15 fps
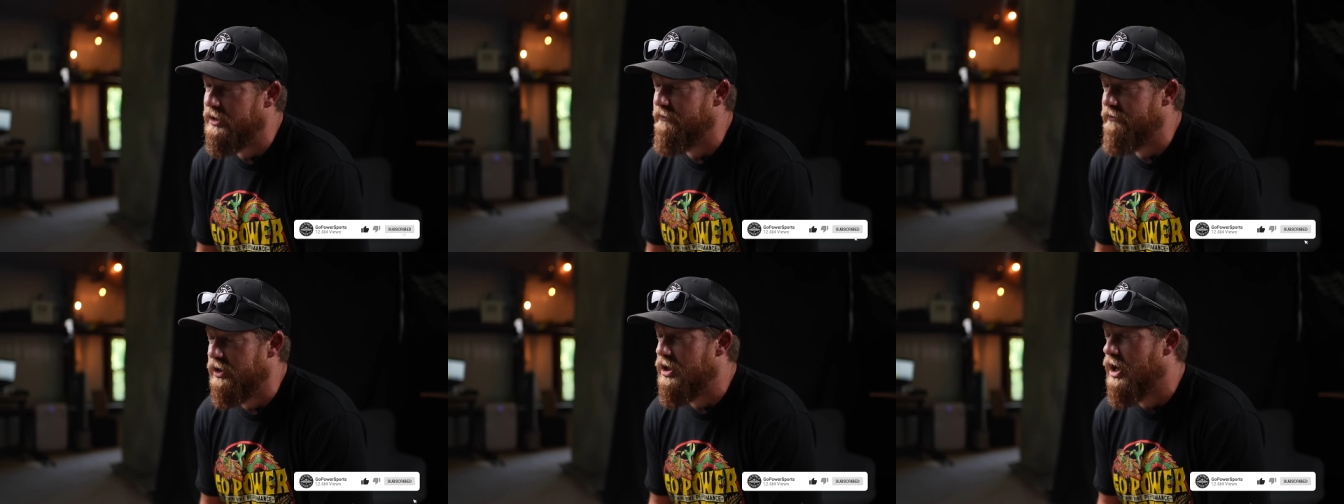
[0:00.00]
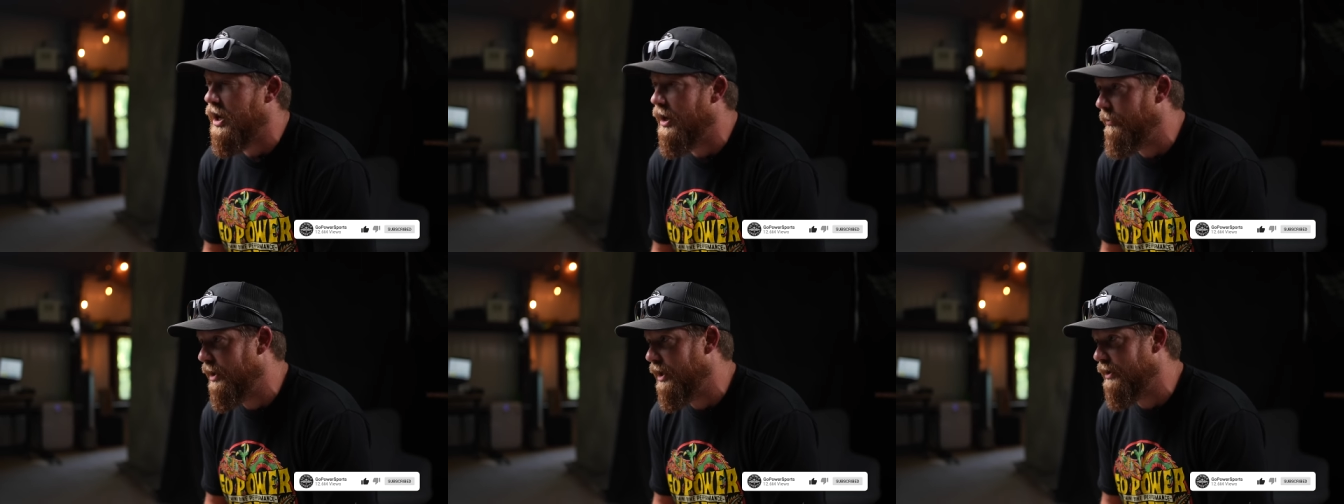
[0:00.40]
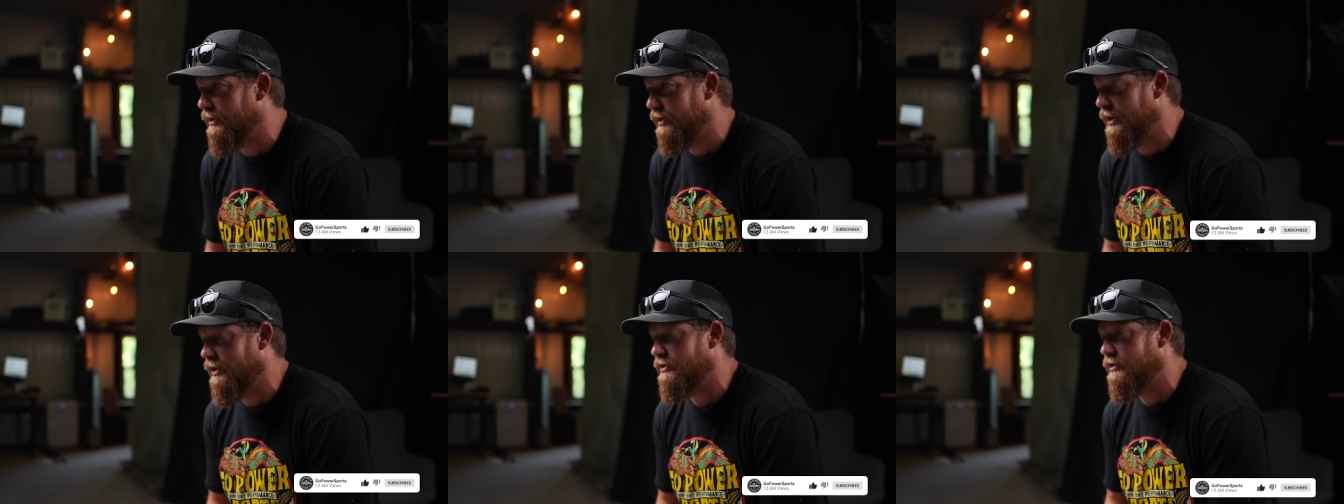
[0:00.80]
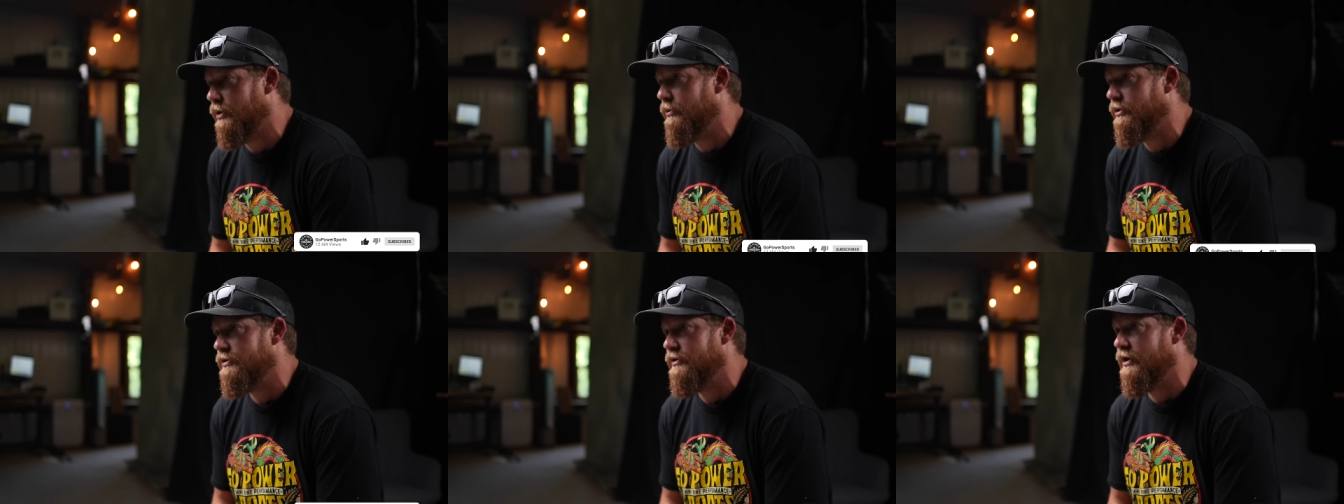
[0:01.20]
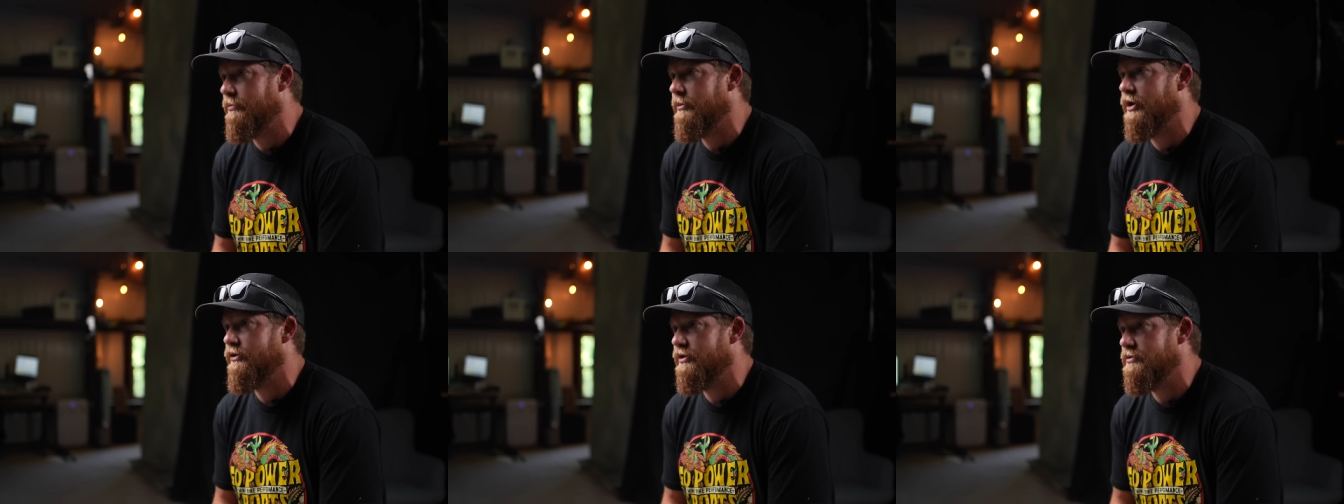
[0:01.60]
leave a comment, let us know what you think
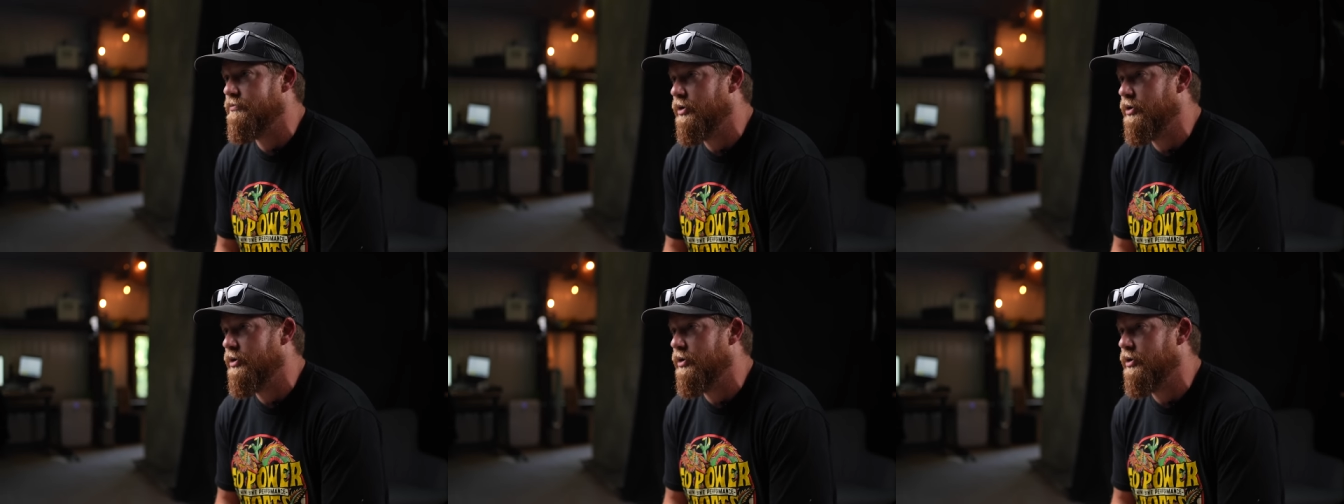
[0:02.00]
about this